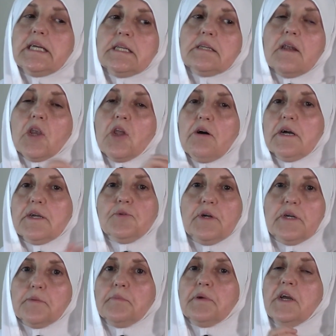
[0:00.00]
Inna Allah
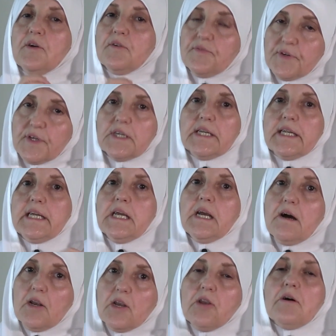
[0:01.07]
yuhib, verily
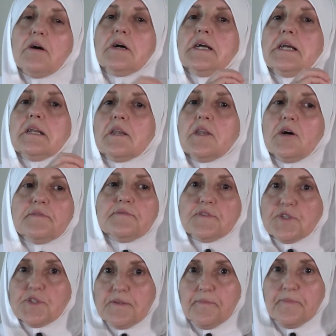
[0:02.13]
Allah
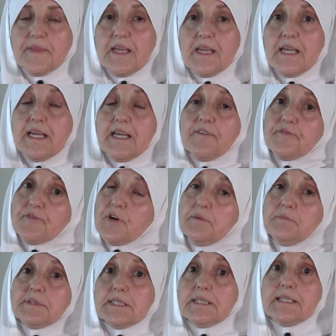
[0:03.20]
loves. From
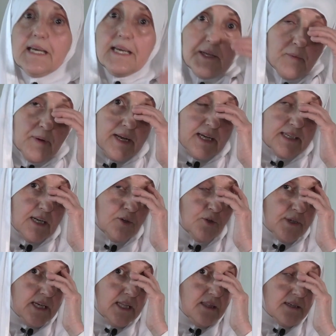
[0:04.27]
today, we're going to look
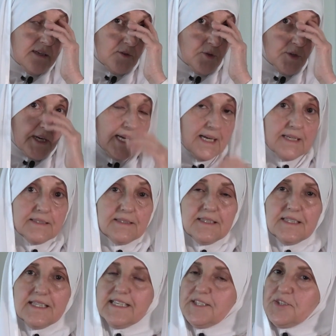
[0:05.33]
in the Quran
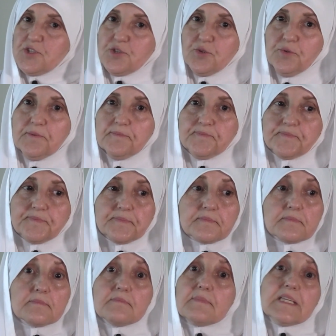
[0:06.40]
into
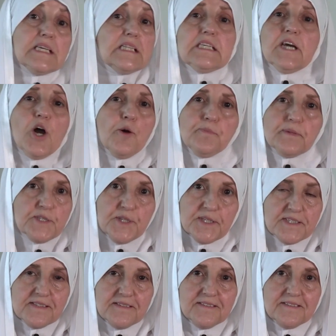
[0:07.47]
the opposite.